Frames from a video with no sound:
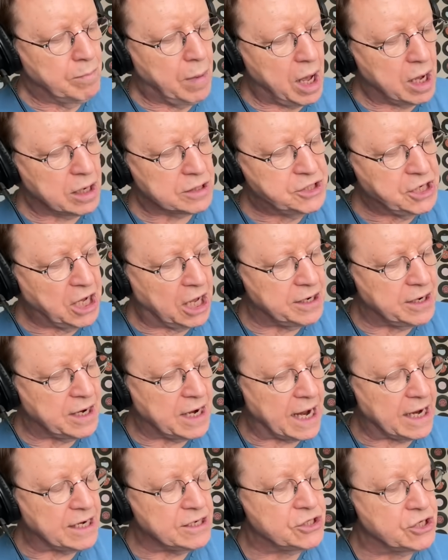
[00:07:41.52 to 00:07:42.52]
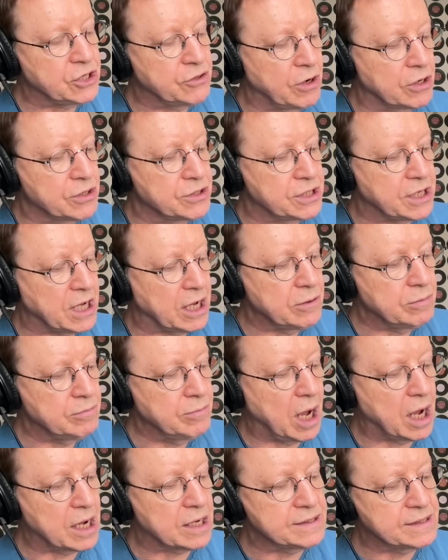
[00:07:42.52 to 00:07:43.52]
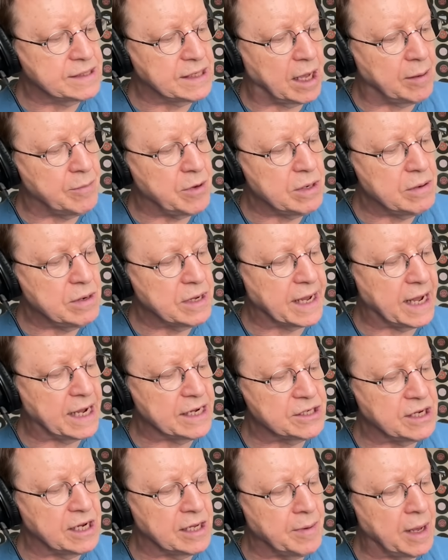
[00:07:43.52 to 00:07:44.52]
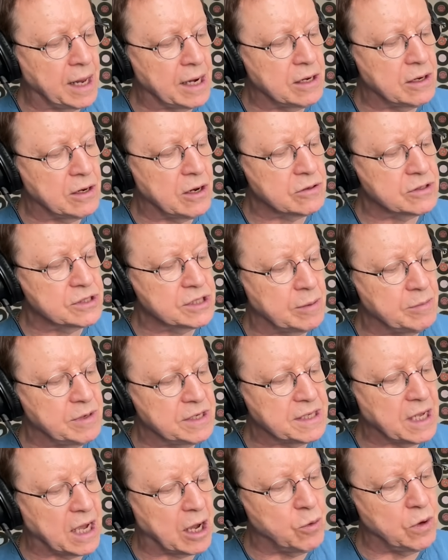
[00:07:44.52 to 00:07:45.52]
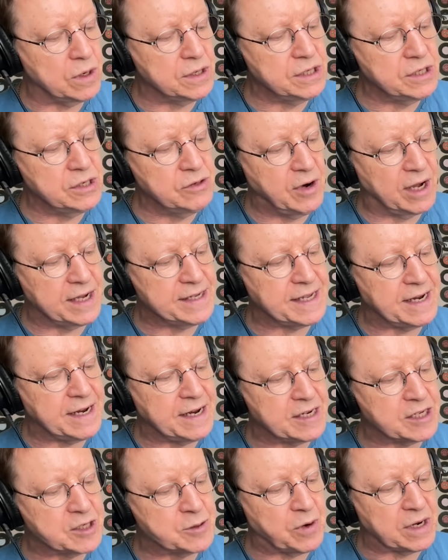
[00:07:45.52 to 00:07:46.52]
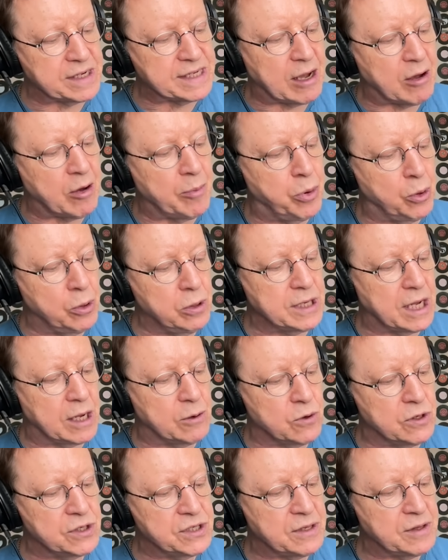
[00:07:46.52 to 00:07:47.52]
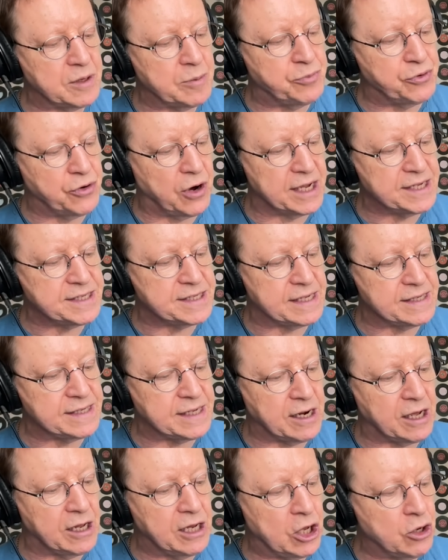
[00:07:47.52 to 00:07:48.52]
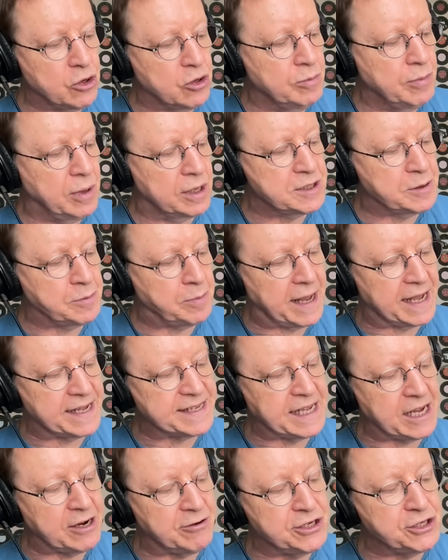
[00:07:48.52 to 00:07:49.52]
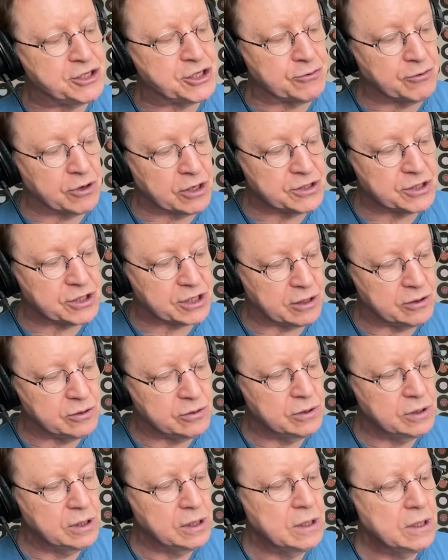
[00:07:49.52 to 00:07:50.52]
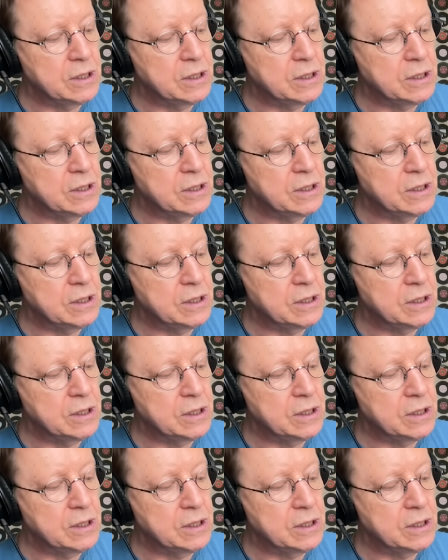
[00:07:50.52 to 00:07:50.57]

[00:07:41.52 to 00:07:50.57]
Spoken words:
Mark Honest. Dunn in Toronto. Mark and Simon, occasional emailer, long-term listener. "I wanted to write in and express how appalled I was at the prices in our local multiplex here in Toronto